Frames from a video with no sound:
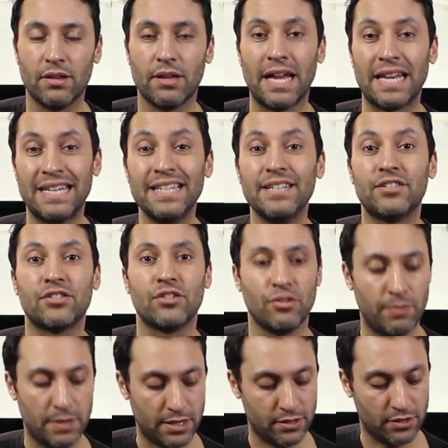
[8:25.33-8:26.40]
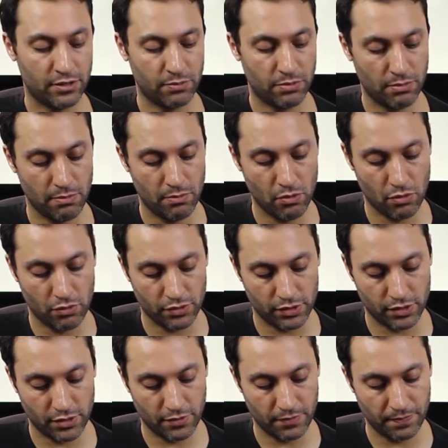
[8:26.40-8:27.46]
At least 2 patterns, probably more.
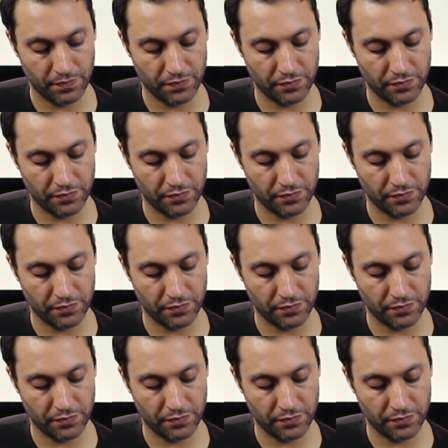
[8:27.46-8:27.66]
So